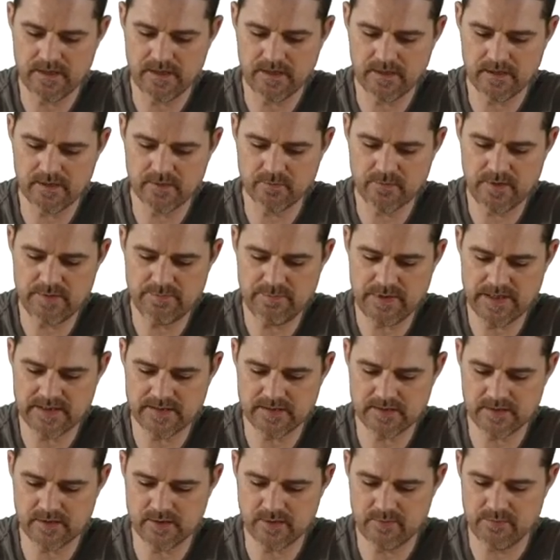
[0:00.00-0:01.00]
and we
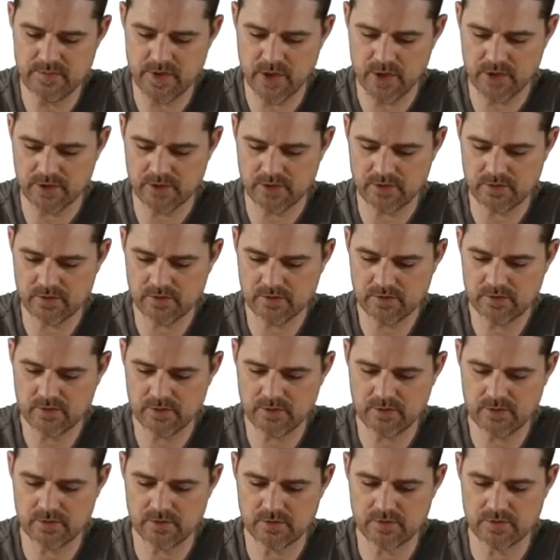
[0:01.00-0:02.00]
pass a block
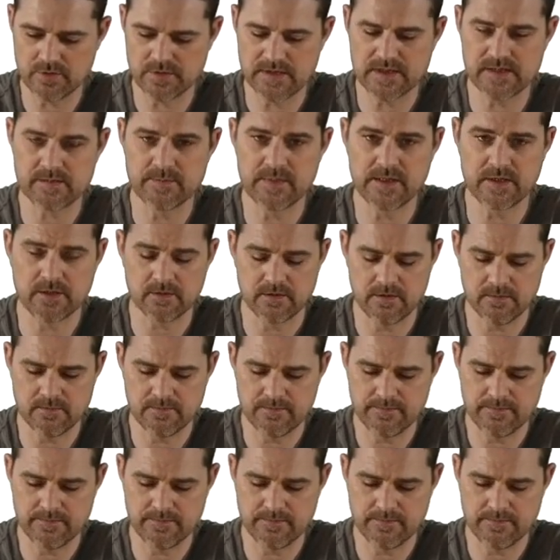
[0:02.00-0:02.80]
to this method.